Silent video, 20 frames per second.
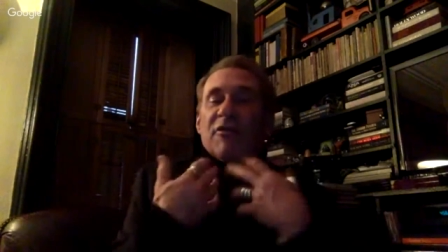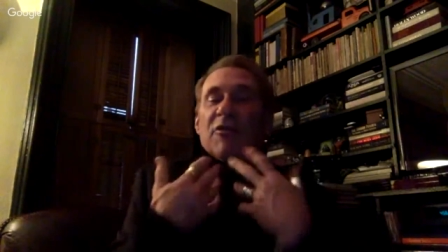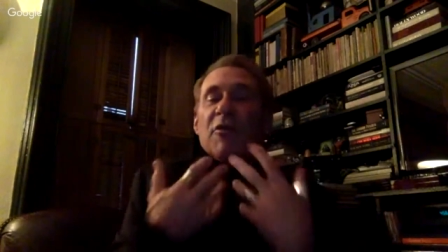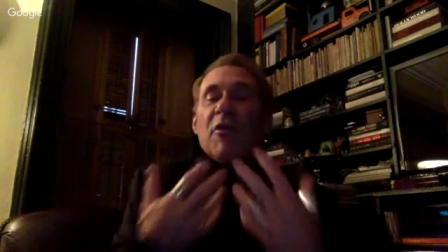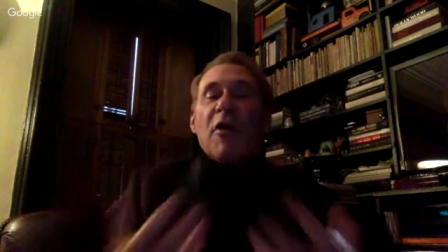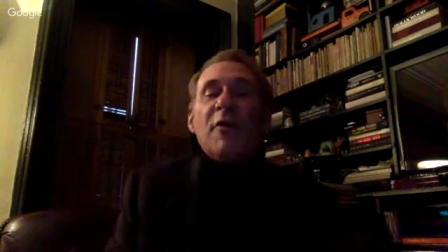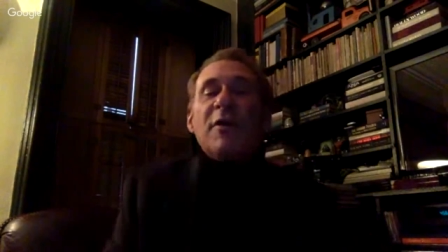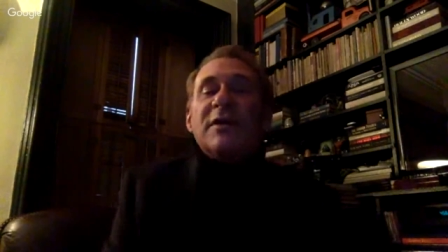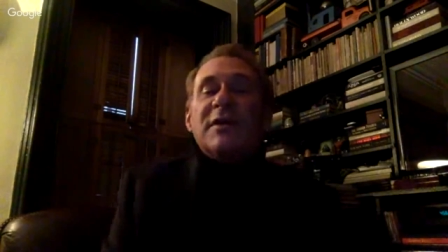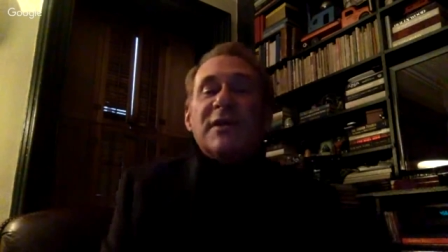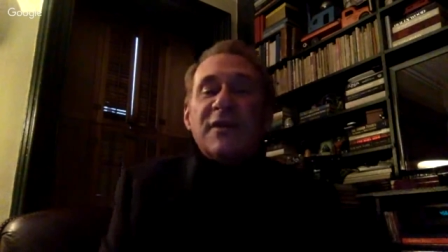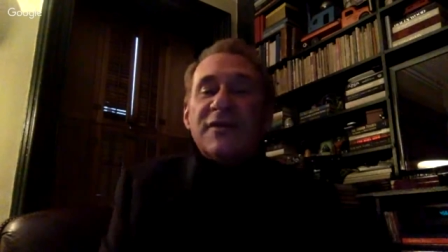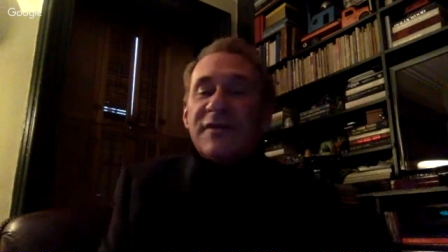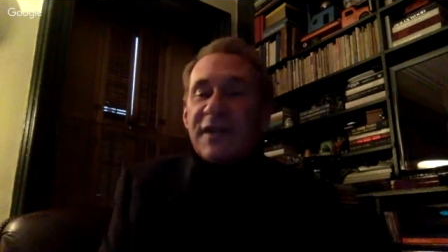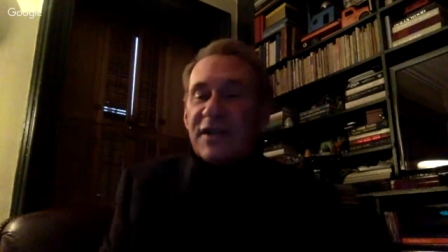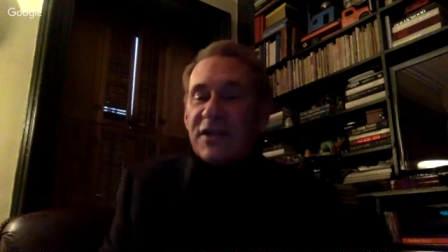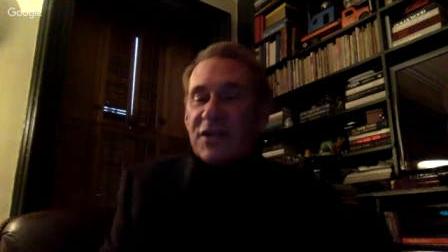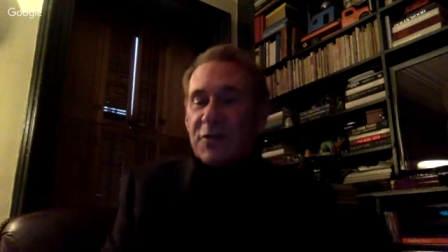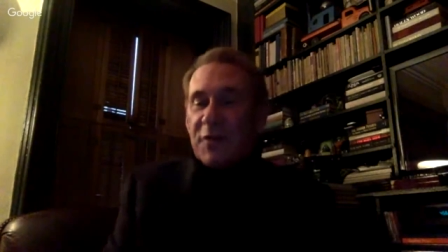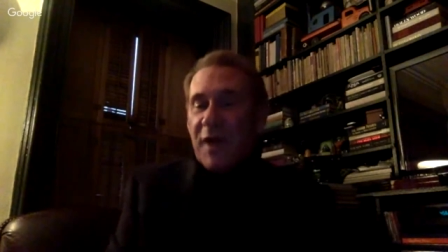who always loved
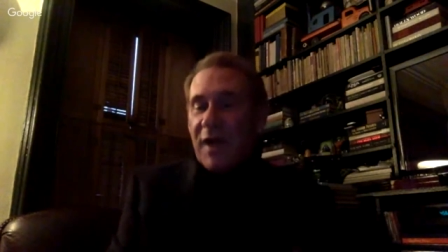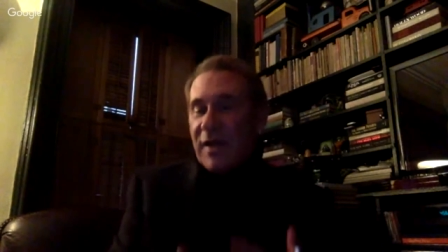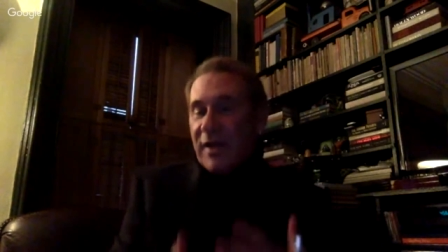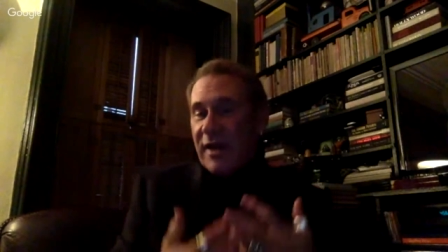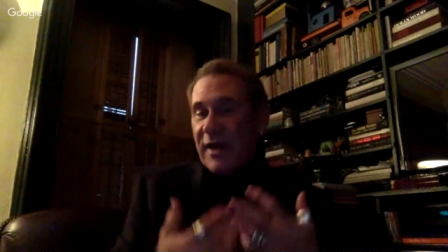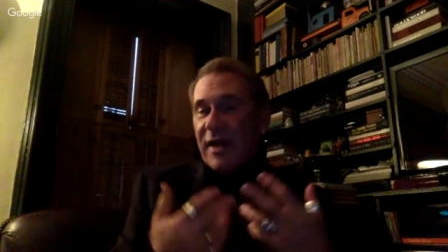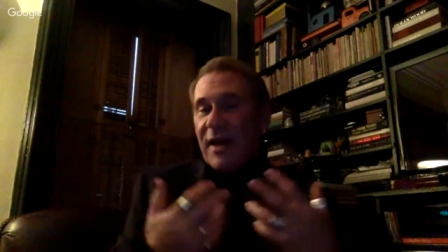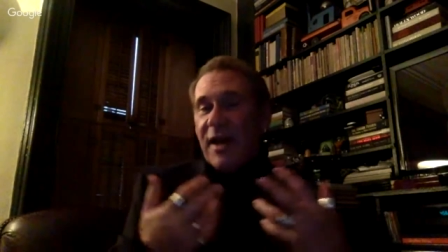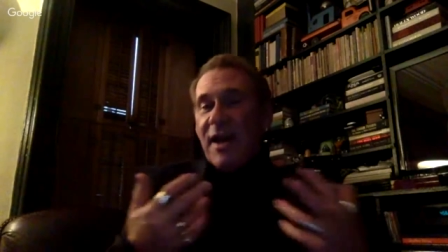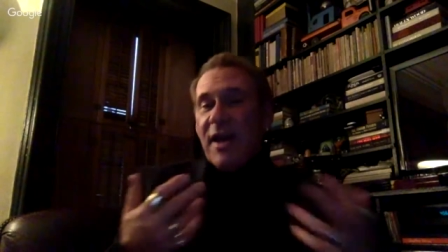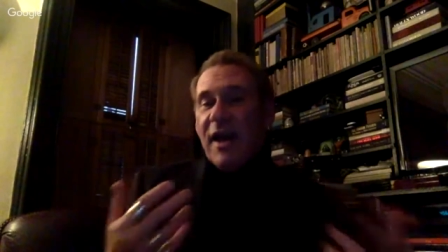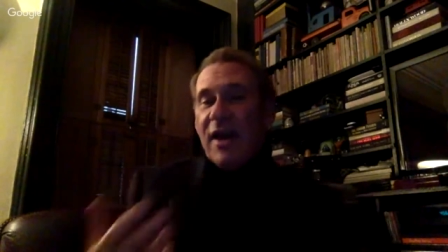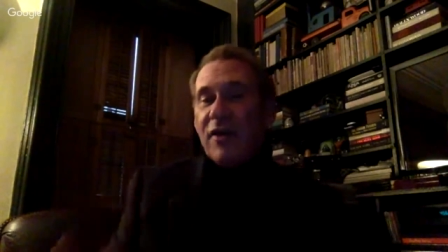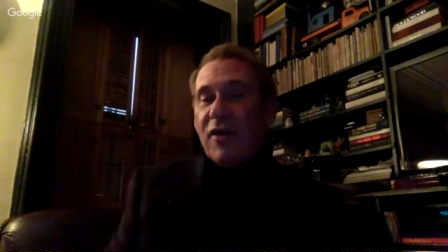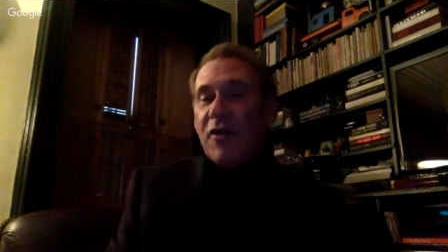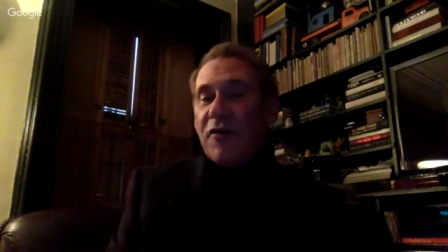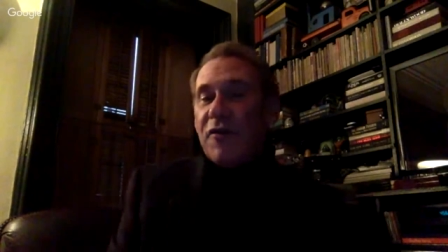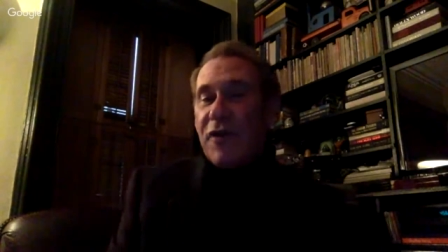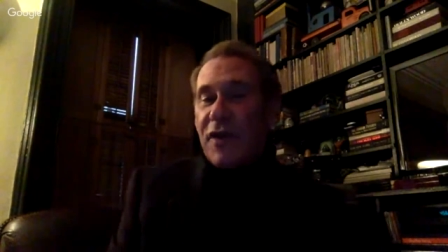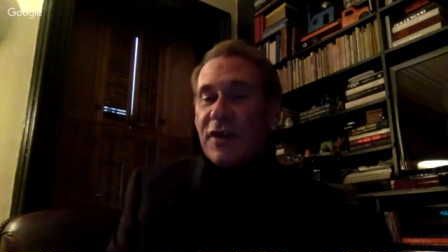sensuality and
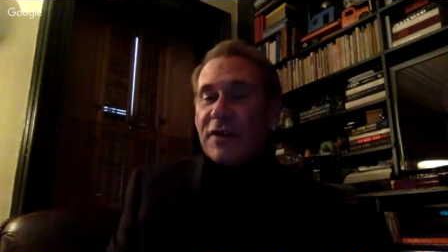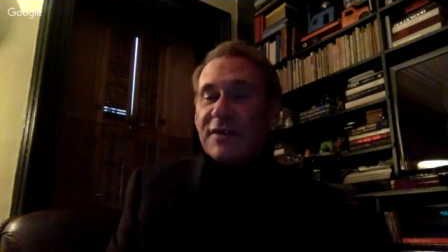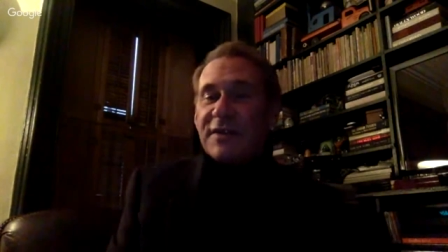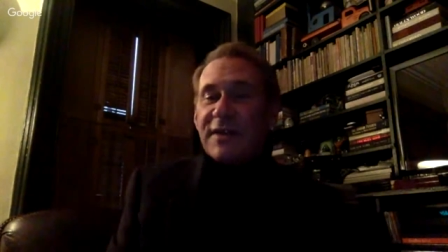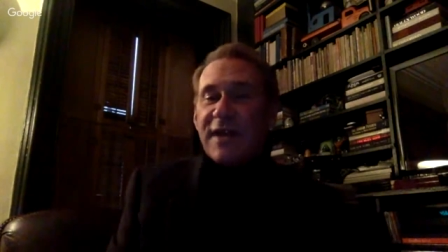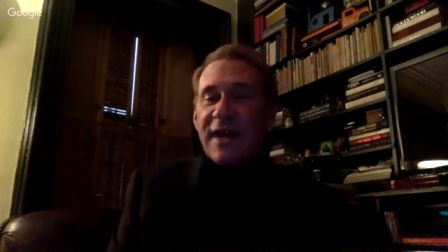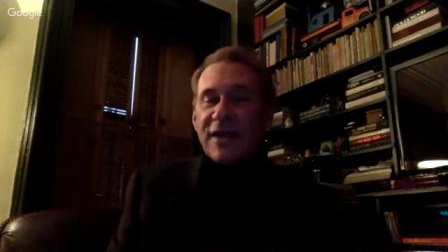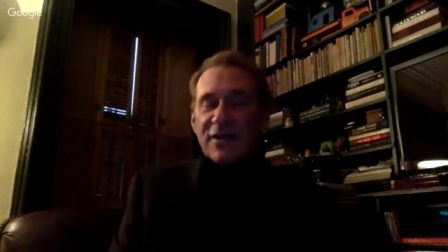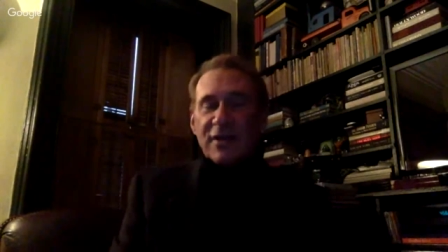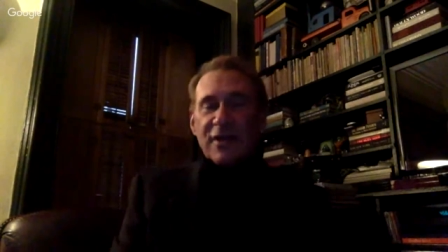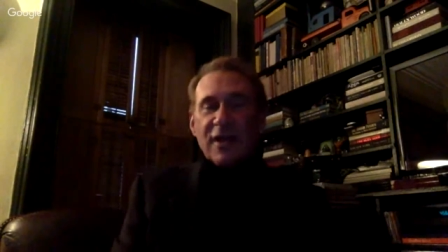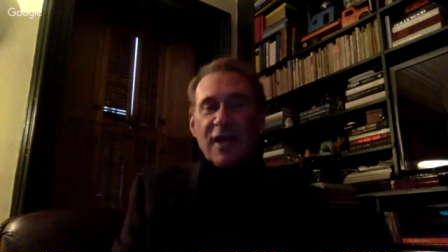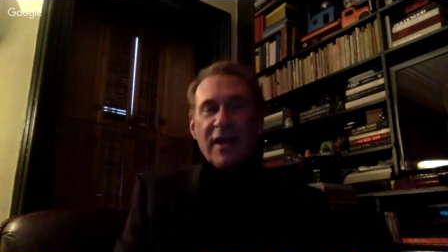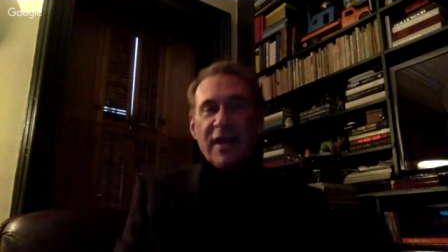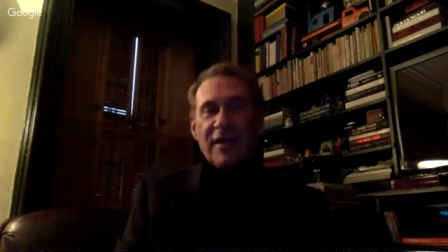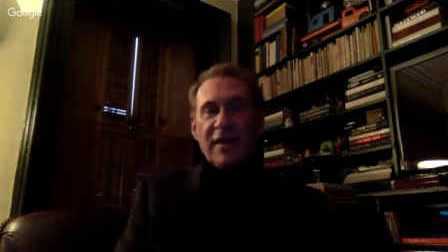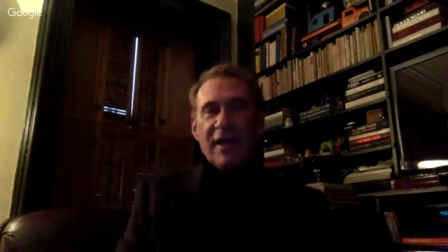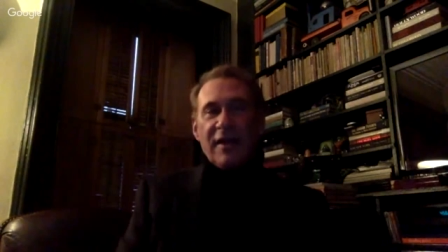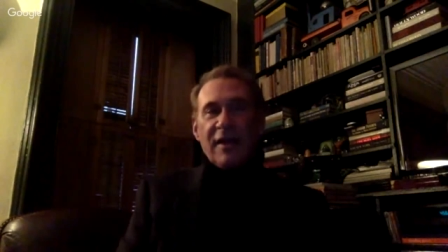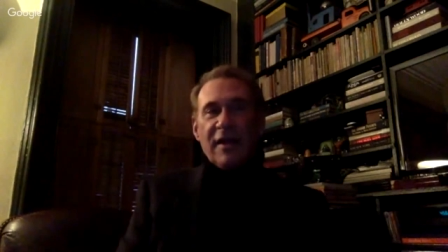overt sex and
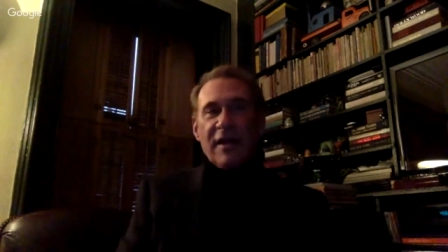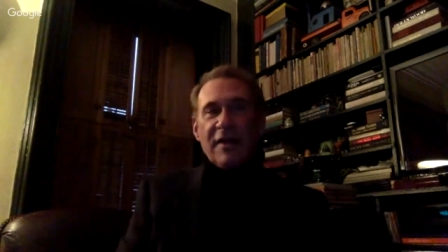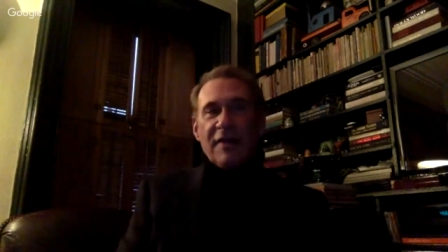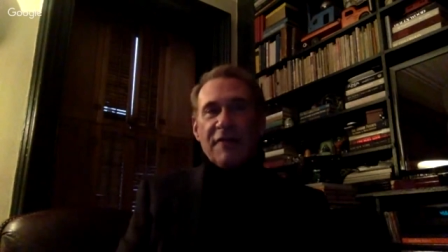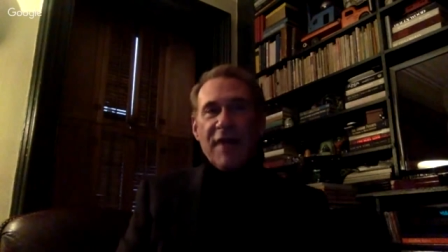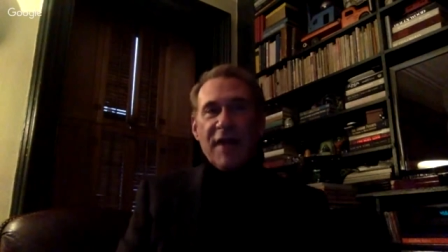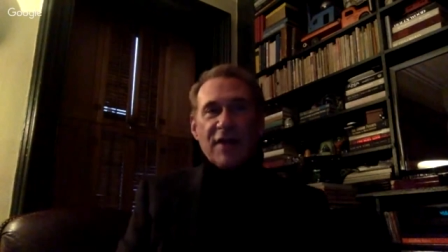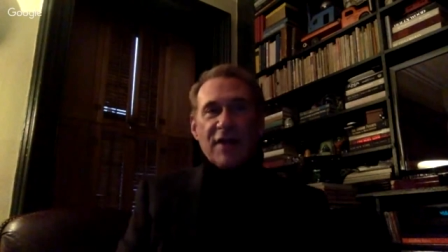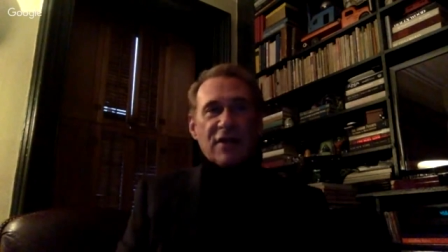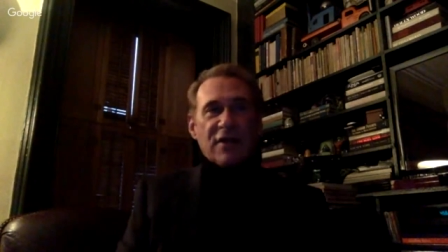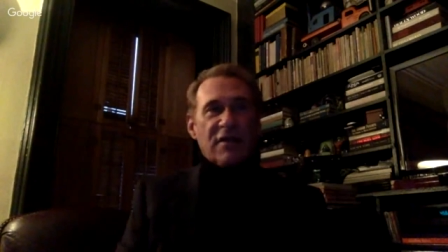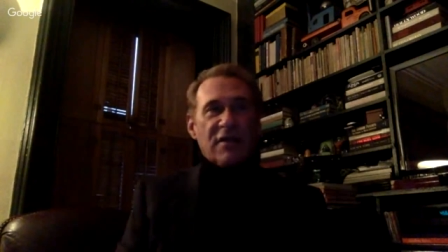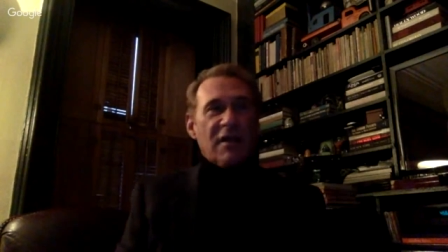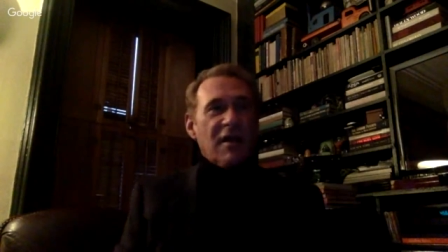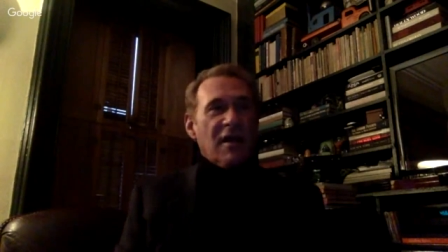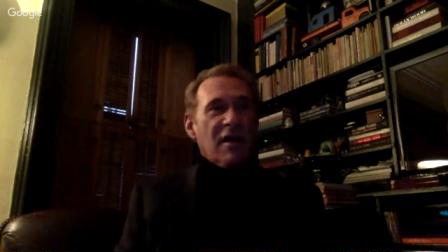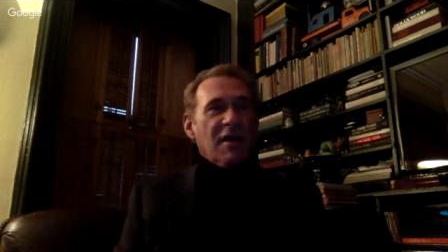in, in, fashion.